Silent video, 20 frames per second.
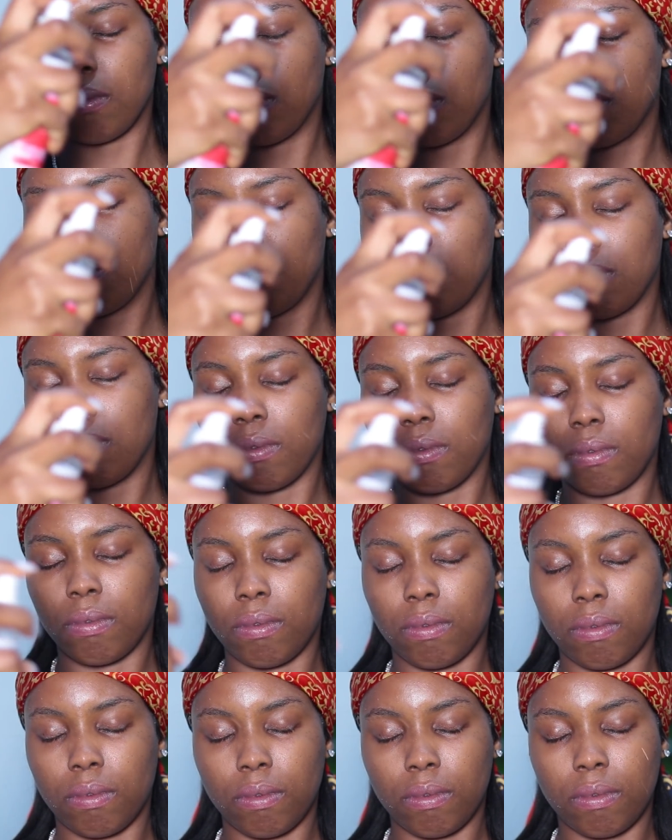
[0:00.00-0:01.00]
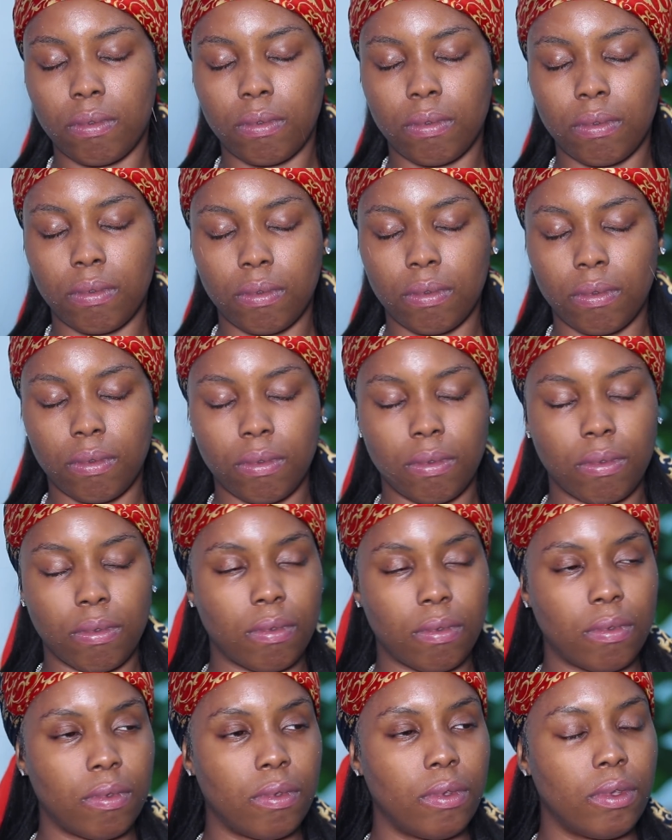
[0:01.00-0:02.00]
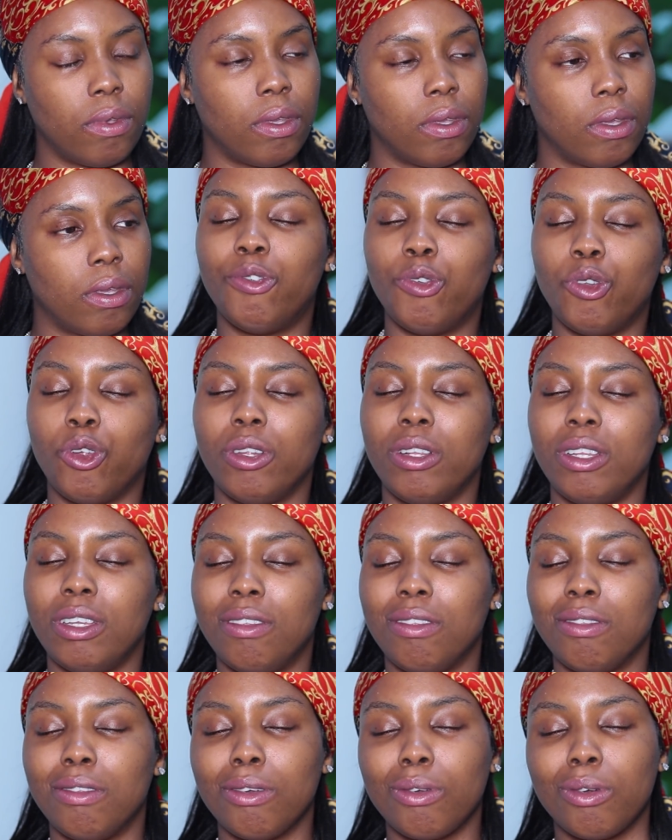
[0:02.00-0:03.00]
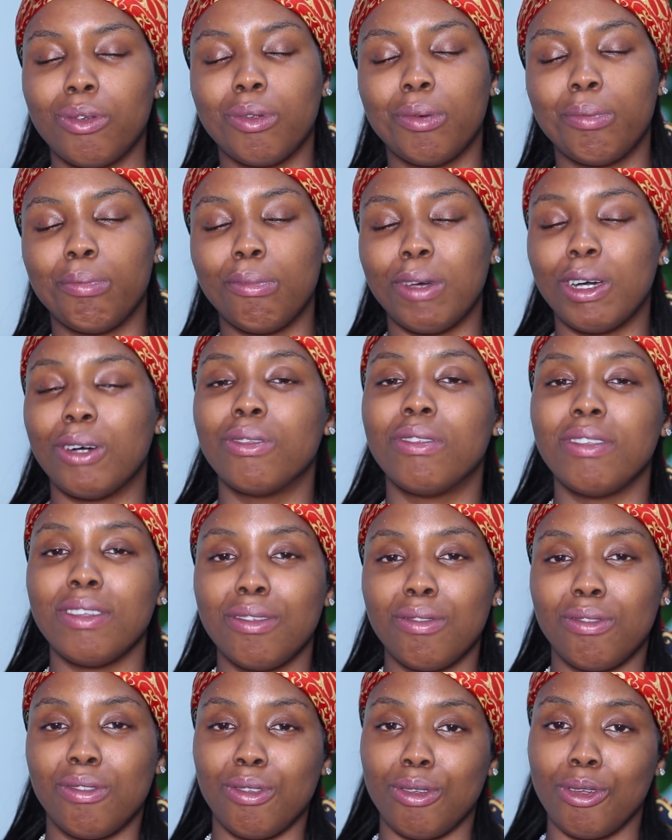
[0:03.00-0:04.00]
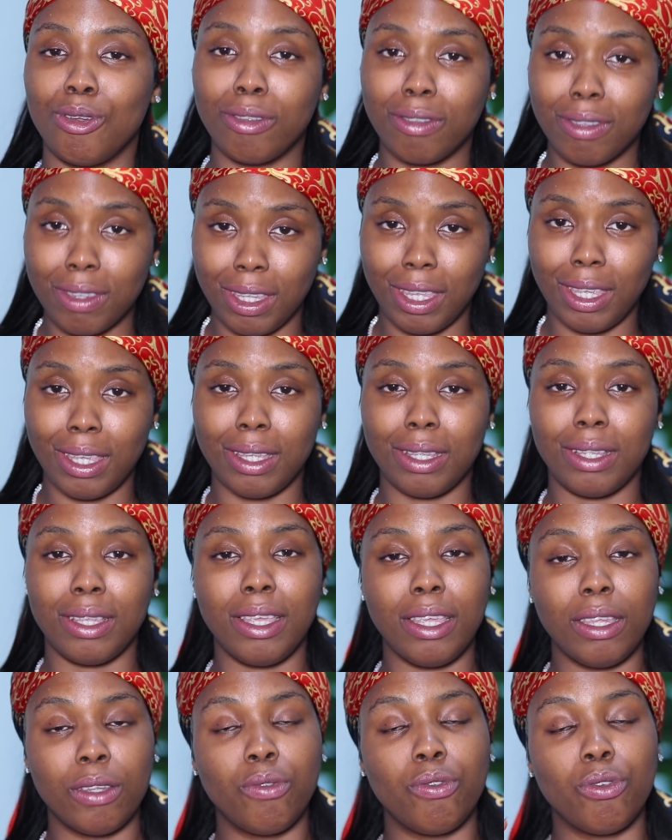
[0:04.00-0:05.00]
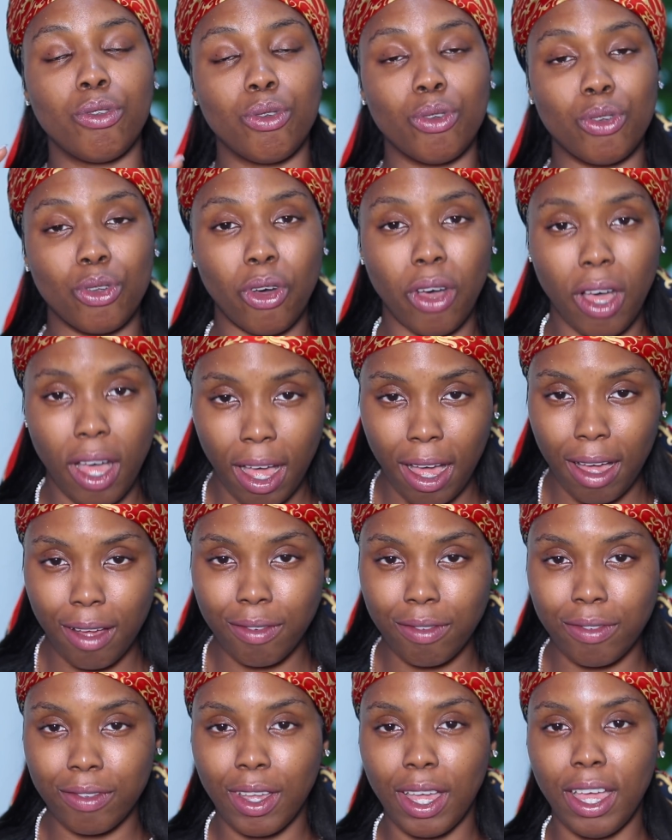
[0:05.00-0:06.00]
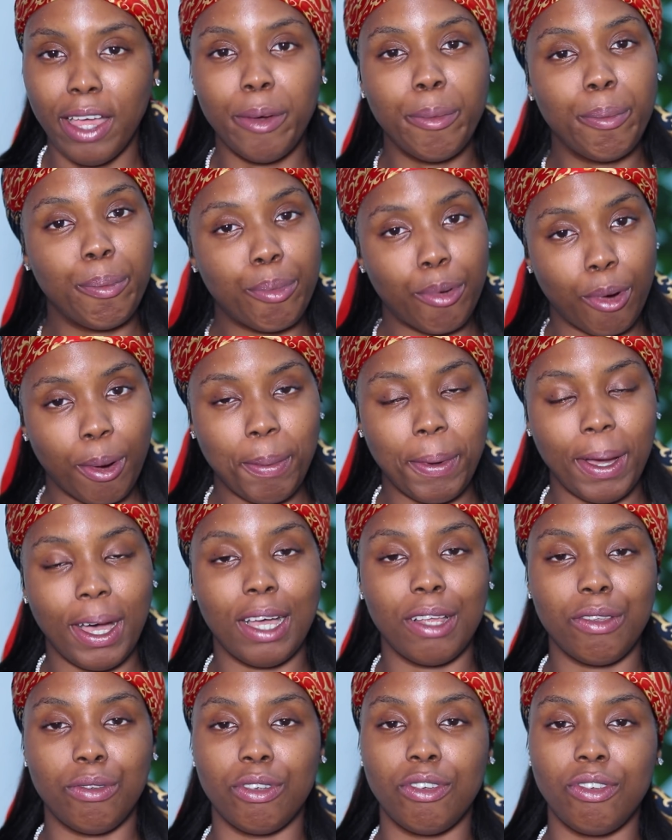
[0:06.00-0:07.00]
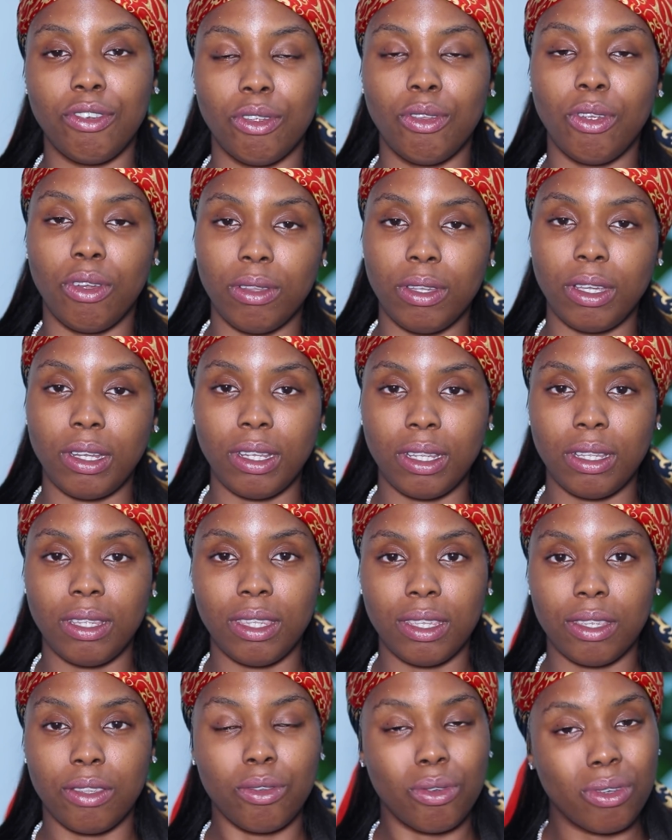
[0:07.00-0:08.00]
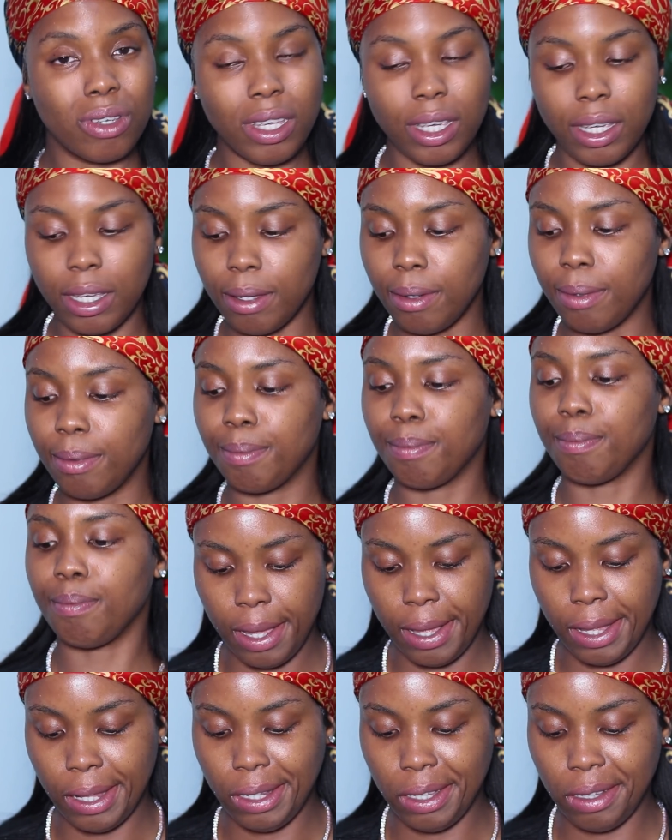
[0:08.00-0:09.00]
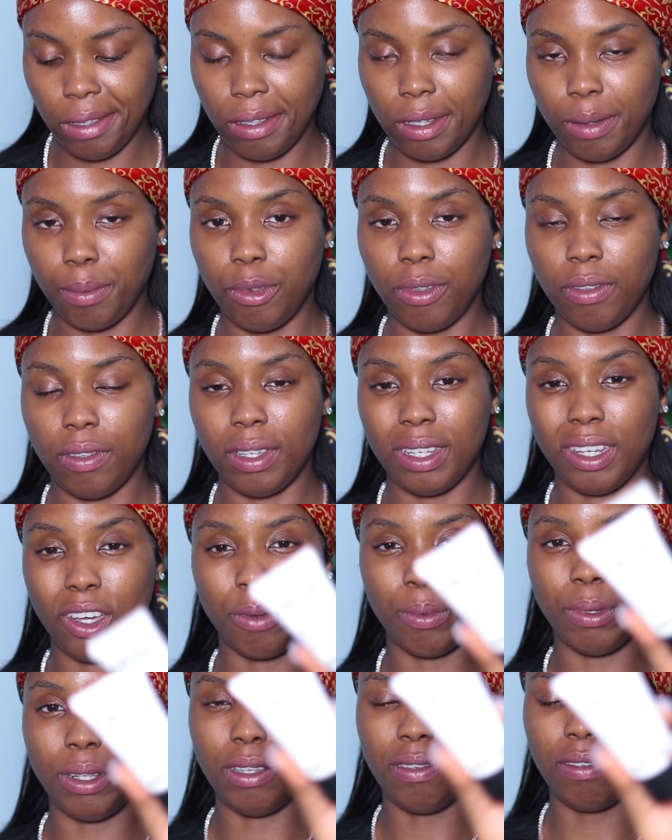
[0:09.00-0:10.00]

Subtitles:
your makeup is not going to look flawless, it's not going to melt into your skin if you do not have proper hydration underneath it. Okay, next I'll be